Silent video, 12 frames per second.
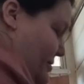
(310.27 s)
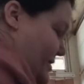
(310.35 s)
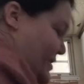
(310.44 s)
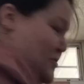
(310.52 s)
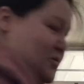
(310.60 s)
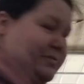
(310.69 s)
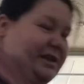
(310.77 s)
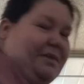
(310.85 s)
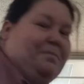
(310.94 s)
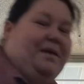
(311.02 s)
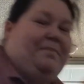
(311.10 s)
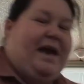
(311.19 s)
It's normally
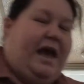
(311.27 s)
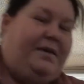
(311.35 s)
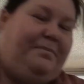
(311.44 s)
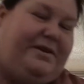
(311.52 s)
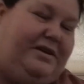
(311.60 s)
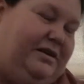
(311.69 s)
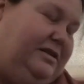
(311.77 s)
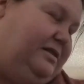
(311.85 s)
in my bag, but